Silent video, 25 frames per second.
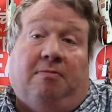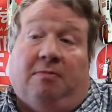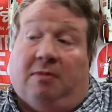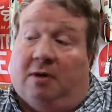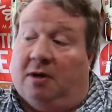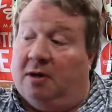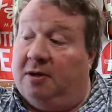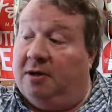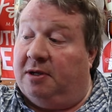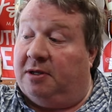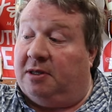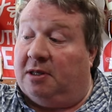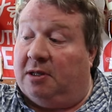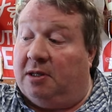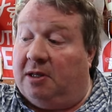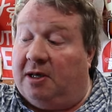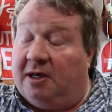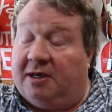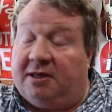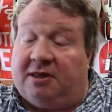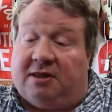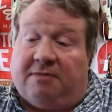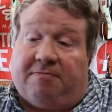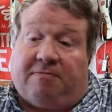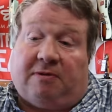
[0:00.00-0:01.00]
On a
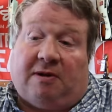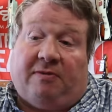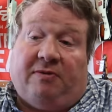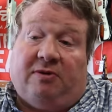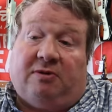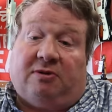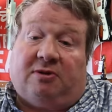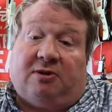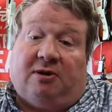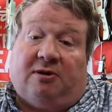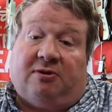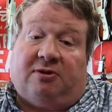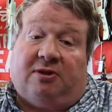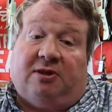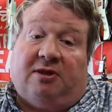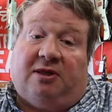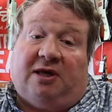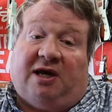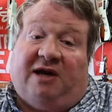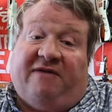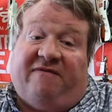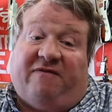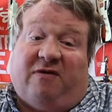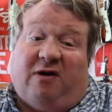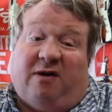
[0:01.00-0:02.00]
Deluxe, it probably starts to
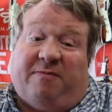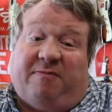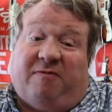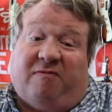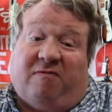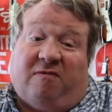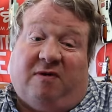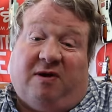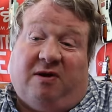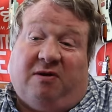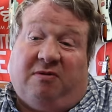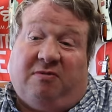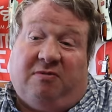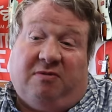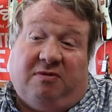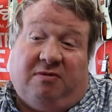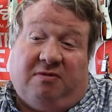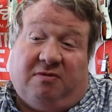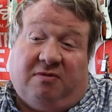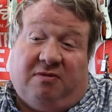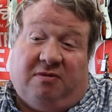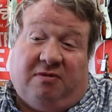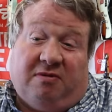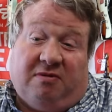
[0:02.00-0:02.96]
dive off around